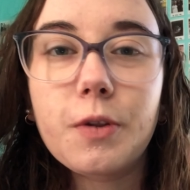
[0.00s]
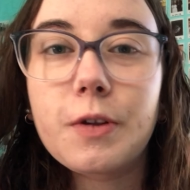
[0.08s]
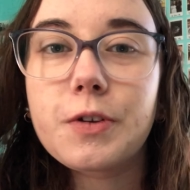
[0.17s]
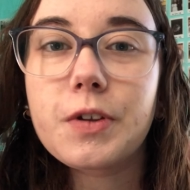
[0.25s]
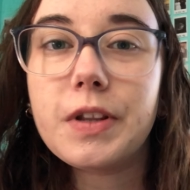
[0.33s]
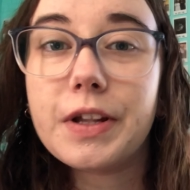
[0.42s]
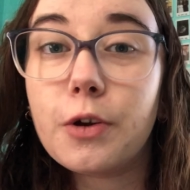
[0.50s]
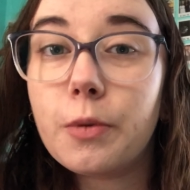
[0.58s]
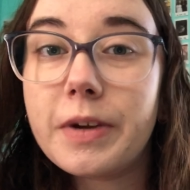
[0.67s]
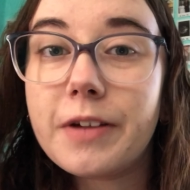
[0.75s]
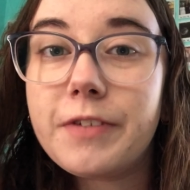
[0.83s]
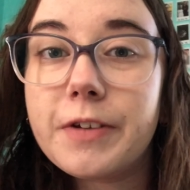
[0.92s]
there's a little
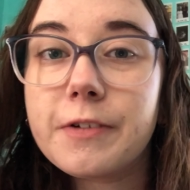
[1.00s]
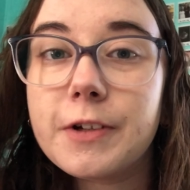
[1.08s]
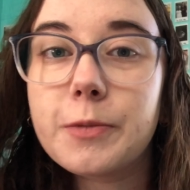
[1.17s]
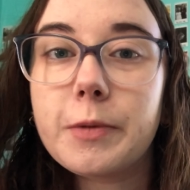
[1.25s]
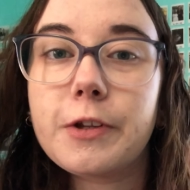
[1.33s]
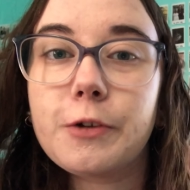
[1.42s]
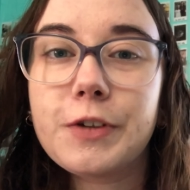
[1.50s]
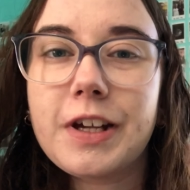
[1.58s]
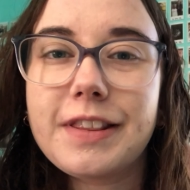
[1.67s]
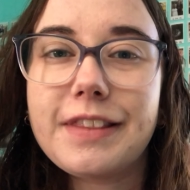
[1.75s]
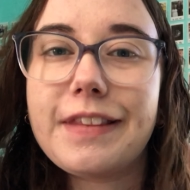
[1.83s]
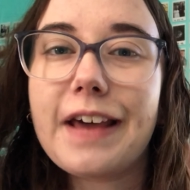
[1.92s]
bit of difference but there's
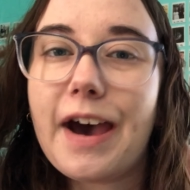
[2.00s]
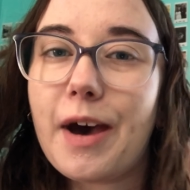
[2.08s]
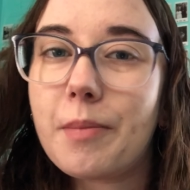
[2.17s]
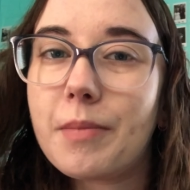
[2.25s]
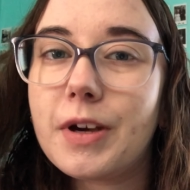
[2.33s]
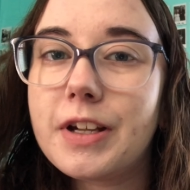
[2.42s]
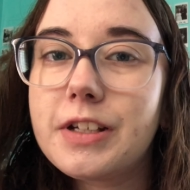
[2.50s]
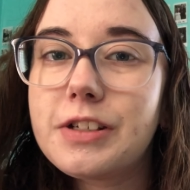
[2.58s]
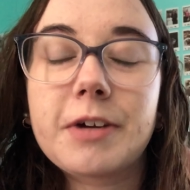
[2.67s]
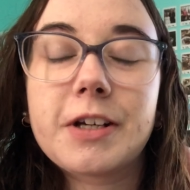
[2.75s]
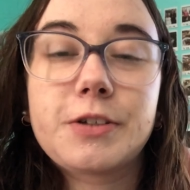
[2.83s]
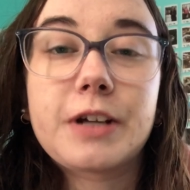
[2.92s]
not that
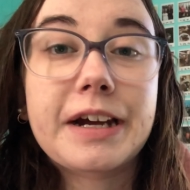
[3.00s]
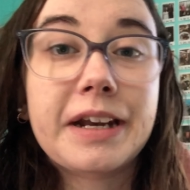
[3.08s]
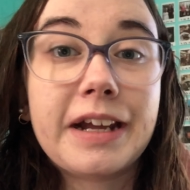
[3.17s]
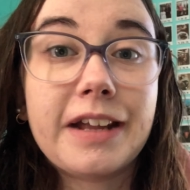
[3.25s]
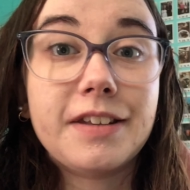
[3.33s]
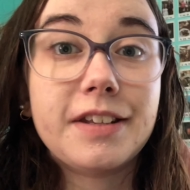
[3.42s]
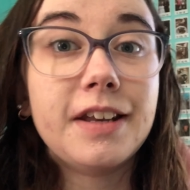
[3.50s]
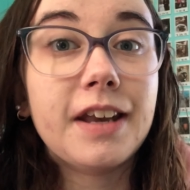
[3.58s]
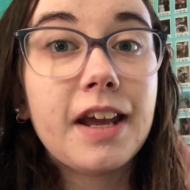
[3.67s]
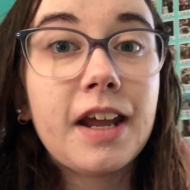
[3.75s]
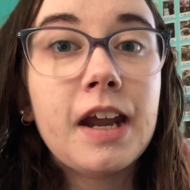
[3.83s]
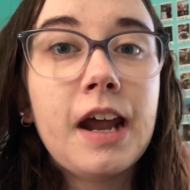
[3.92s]
much. I'm gonna track it again
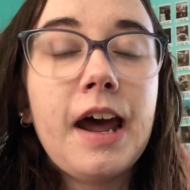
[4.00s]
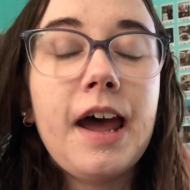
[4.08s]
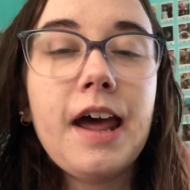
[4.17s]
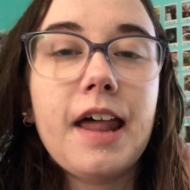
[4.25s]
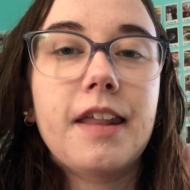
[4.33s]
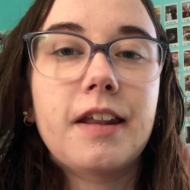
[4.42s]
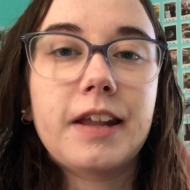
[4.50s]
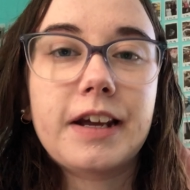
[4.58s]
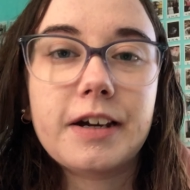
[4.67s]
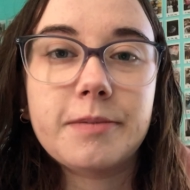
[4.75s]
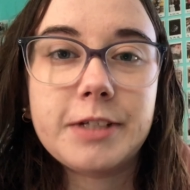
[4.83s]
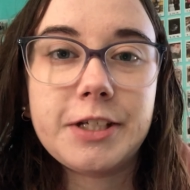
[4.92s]
tonight and then like
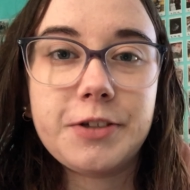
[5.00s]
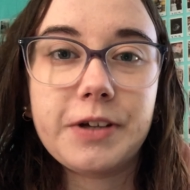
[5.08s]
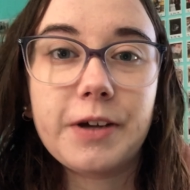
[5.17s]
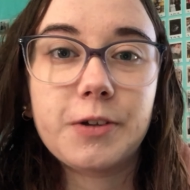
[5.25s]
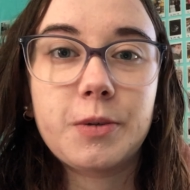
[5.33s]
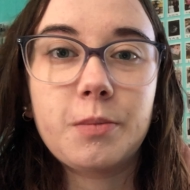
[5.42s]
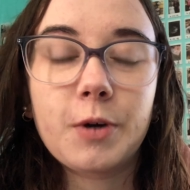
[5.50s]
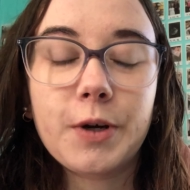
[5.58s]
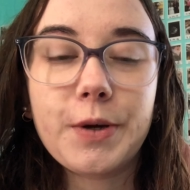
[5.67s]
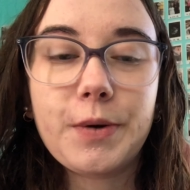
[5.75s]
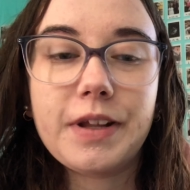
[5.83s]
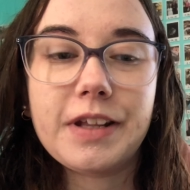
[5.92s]
update you guys
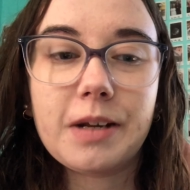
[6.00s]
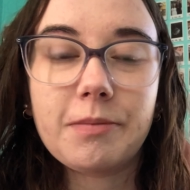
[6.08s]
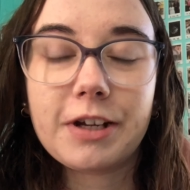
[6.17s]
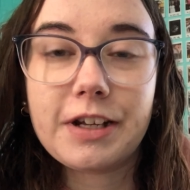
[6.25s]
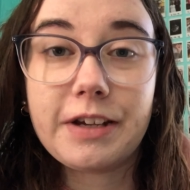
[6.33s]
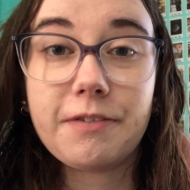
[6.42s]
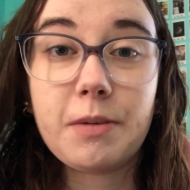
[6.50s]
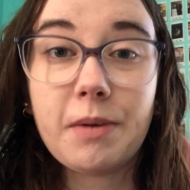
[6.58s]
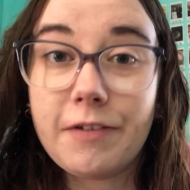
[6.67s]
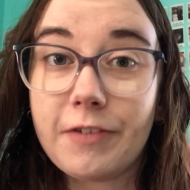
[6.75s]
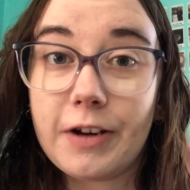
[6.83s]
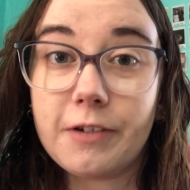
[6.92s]
tomorrow and then I'm gonna give you
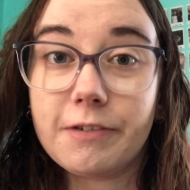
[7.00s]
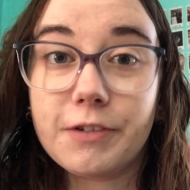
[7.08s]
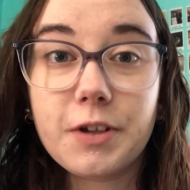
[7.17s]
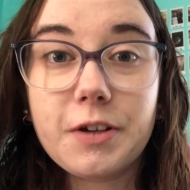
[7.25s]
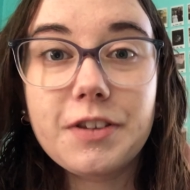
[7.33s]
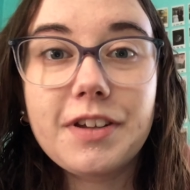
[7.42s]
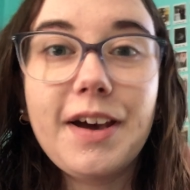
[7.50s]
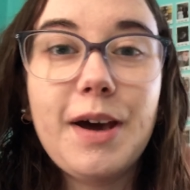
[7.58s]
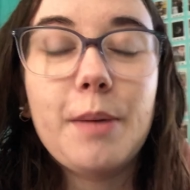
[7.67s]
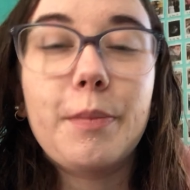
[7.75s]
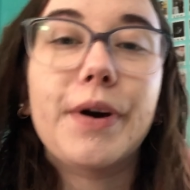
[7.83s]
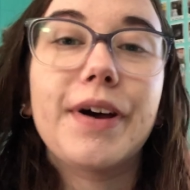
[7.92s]
my final results
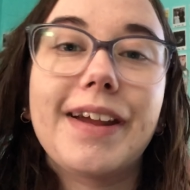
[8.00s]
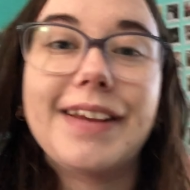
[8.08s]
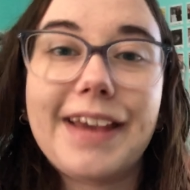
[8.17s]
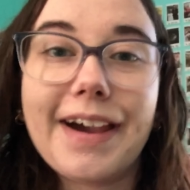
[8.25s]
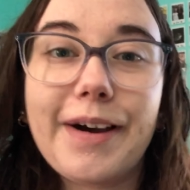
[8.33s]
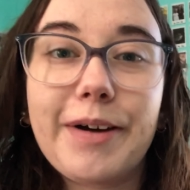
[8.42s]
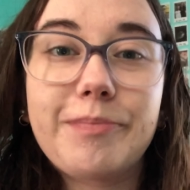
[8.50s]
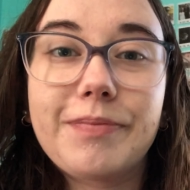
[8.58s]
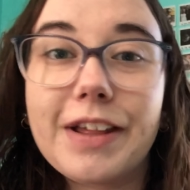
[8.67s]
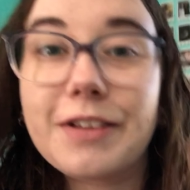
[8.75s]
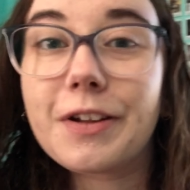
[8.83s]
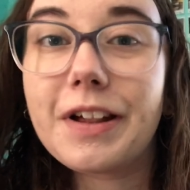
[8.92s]
but yeah
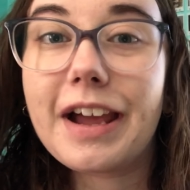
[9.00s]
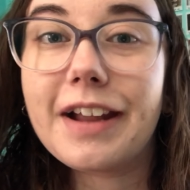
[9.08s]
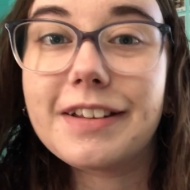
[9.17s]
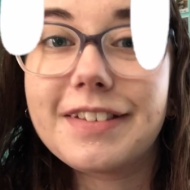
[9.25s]
that's all I had to